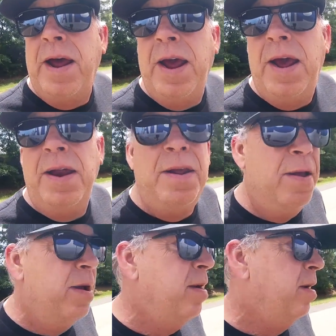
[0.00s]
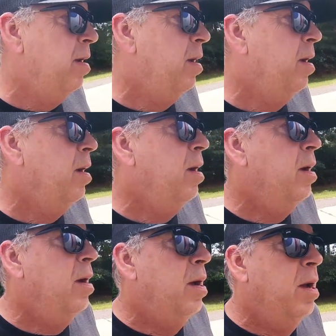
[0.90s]
had
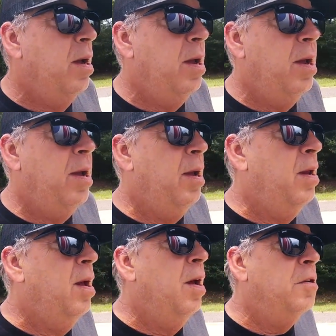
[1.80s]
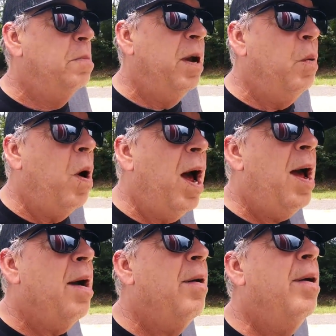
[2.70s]
and it's been a
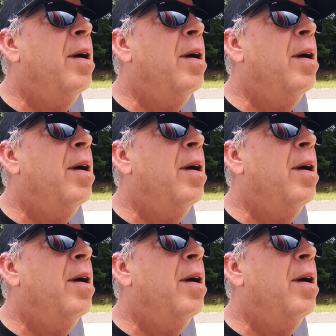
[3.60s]
while.